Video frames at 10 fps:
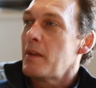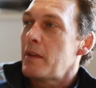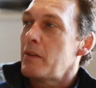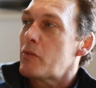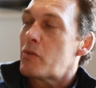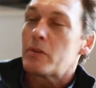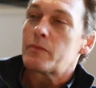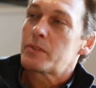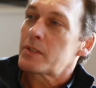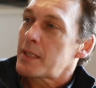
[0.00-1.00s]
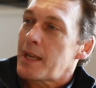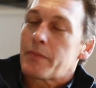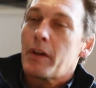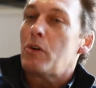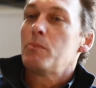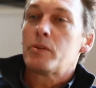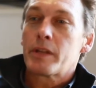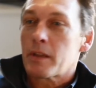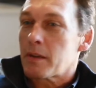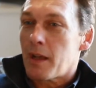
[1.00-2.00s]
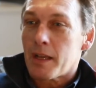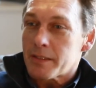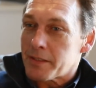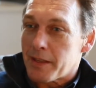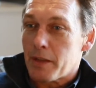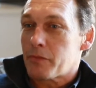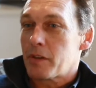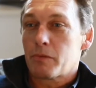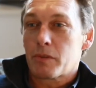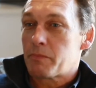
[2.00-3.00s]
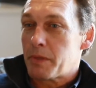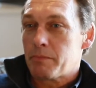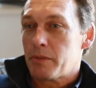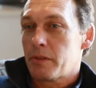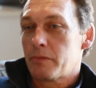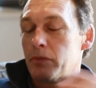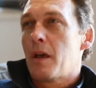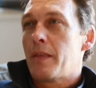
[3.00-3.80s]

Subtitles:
You could have just clad the whole building in glass and left it. It would have been beautiful.